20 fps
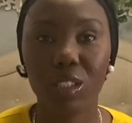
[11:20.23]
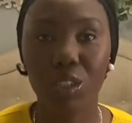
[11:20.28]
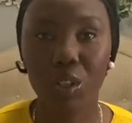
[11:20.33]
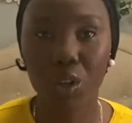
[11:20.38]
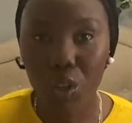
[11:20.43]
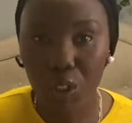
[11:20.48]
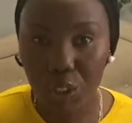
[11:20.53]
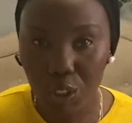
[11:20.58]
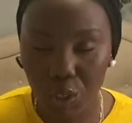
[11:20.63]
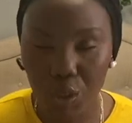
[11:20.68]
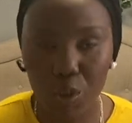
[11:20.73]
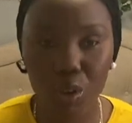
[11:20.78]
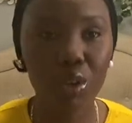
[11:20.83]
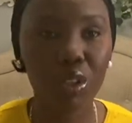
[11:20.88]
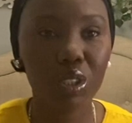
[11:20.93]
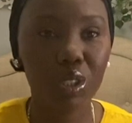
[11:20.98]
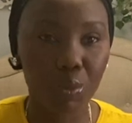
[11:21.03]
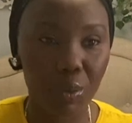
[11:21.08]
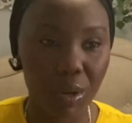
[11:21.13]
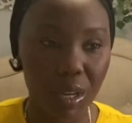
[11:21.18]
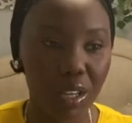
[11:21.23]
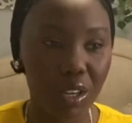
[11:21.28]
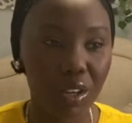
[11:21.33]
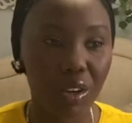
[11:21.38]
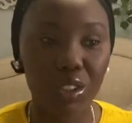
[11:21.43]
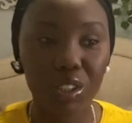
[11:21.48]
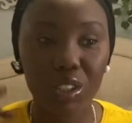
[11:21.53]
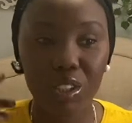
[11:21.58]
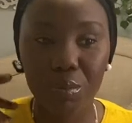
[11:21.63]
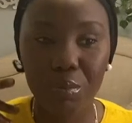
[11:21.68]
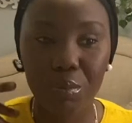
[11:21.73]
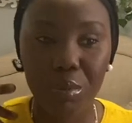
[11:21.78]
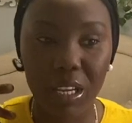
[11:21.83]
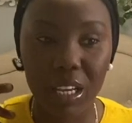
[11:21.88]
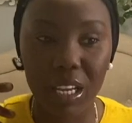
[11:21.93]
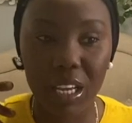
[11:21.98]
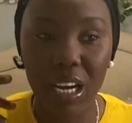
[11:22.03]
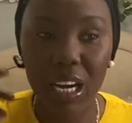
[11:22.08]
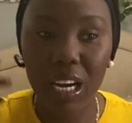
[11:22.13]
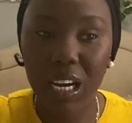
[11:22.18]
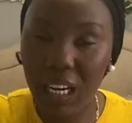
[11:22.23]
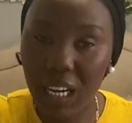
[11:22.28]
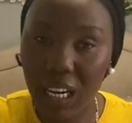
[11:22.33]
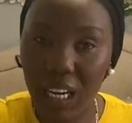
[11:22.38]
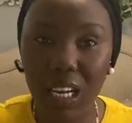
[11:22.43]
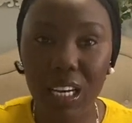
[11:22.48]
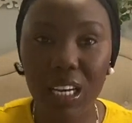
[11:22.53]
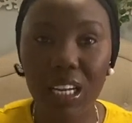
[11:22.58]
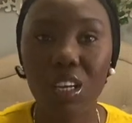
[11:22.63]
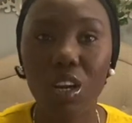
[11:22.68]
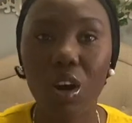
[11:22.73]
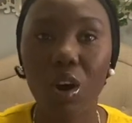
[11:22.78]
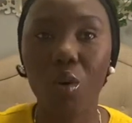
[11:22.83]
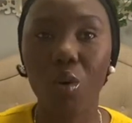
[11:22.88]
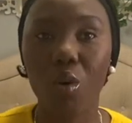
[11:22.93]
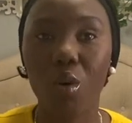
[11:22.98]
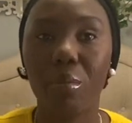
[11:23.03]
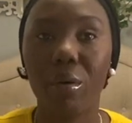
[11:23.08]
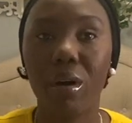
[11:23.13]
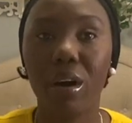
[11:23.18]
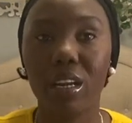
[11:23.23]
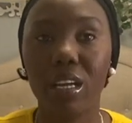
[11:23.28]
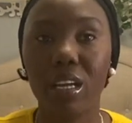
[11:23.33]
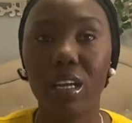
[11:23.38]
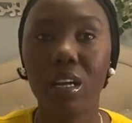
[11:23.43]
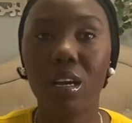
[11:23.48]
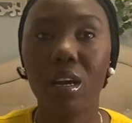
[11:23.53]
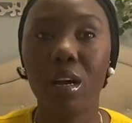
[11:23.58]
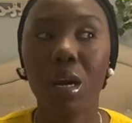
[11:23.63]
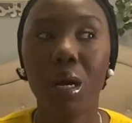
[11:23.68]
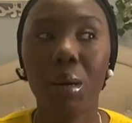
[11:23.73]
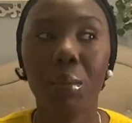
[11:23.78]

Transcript: you're going to lose weight, you're going to be cleaning your whole body,